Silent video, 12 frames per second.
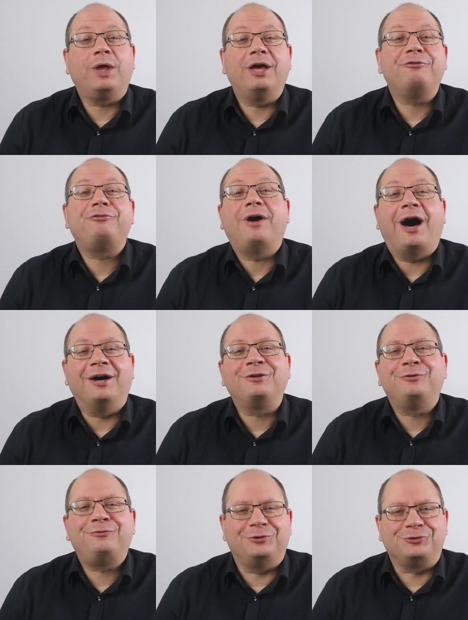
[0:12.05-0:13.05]
have
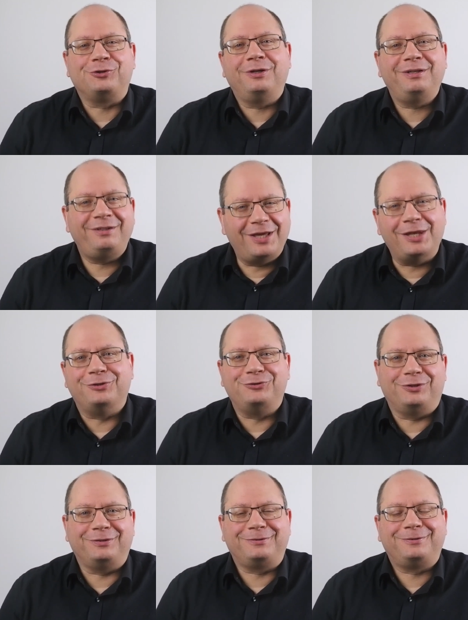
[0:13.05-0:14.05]
artificial
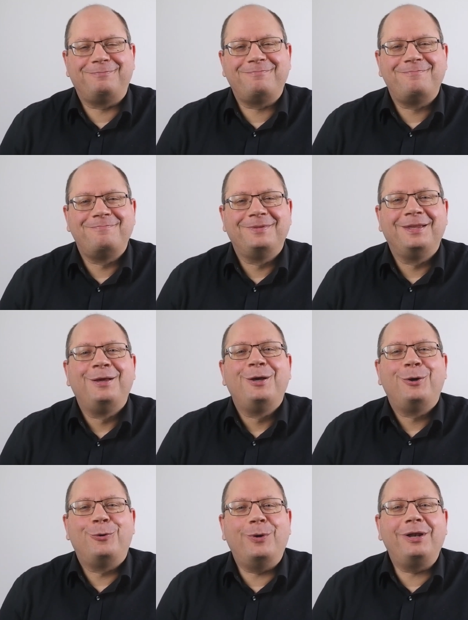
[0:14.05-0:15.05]
intelligence.
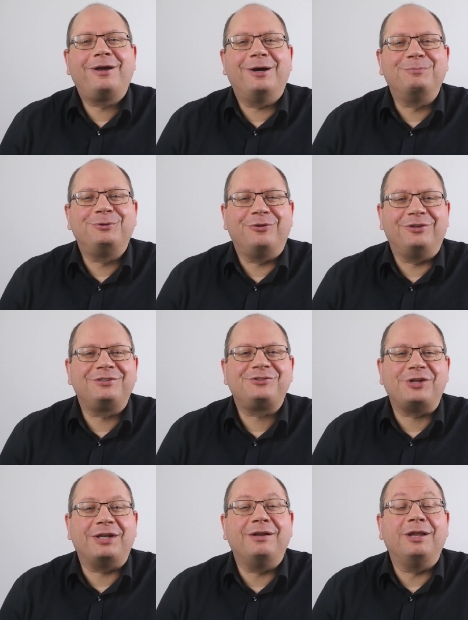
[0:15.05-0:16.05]
Welcome to this
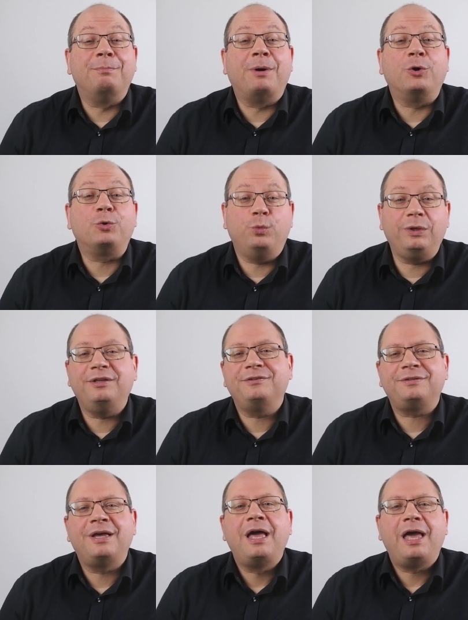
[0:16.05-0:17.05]
channel about wikis
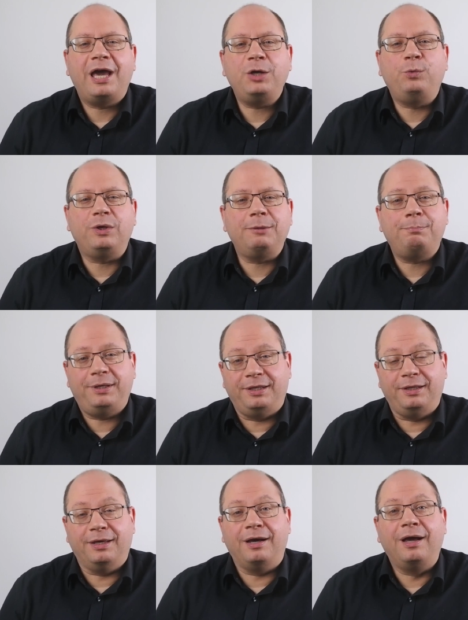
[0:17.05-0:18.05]
and
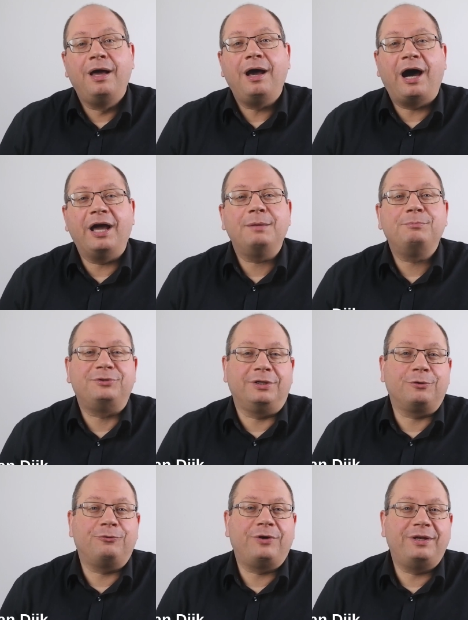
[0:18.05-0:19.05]
Wikipedia. I am
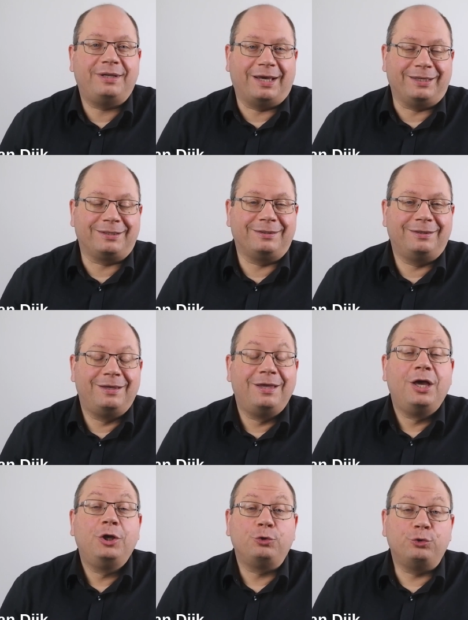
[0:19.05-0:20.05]
Ziko van Dijk.
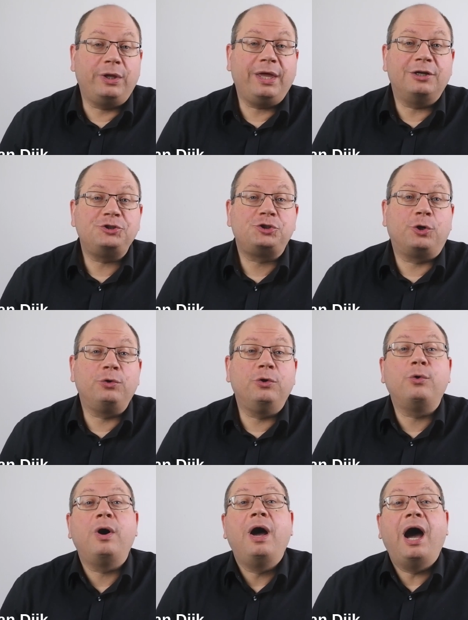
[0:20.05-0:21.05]
Today I show
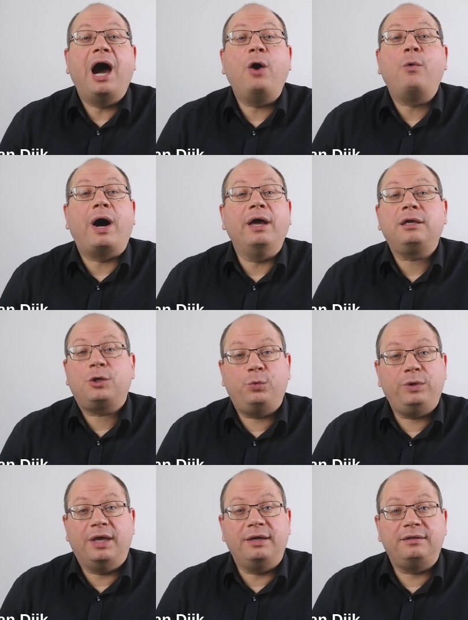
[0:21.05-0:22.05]
you how I
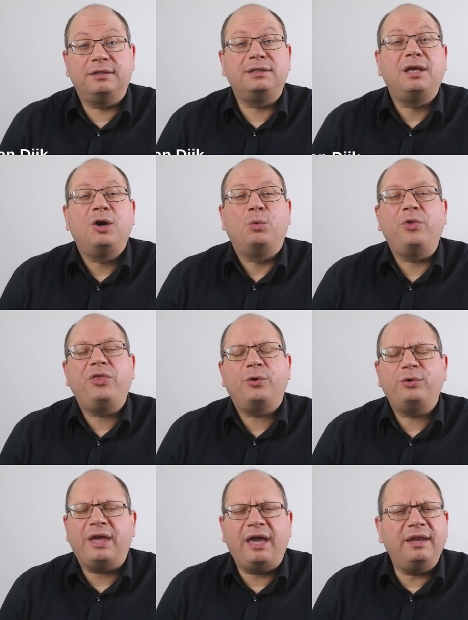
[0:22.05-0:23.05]
created without
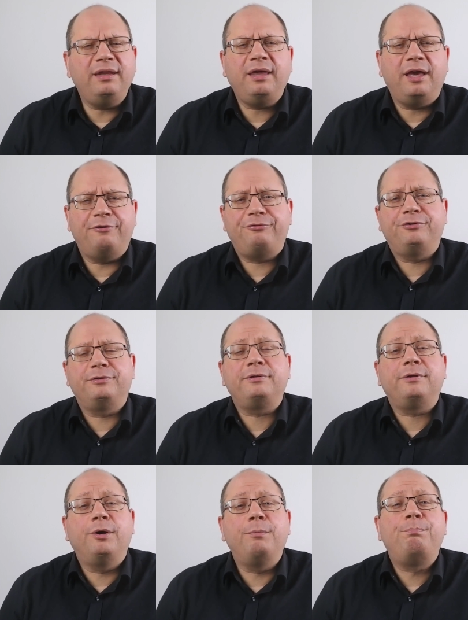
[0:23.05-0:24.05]
any effort
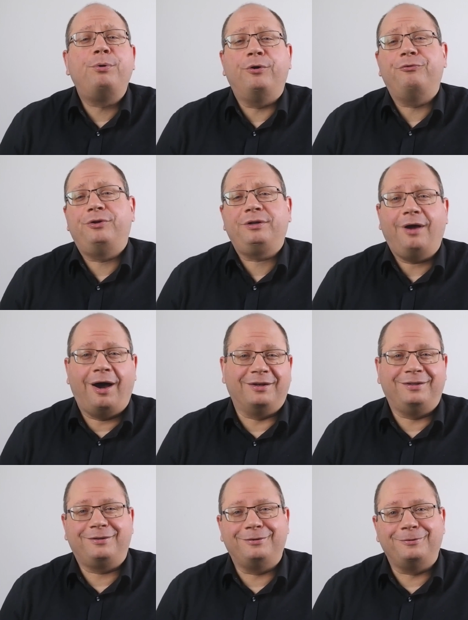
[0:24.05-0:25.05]
a perfect
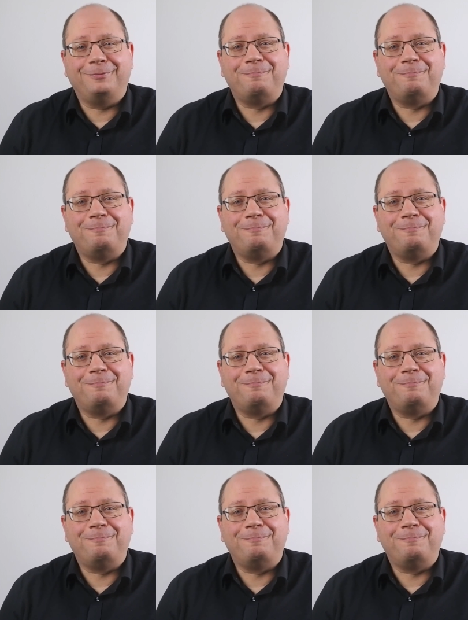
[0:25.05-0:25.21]
article.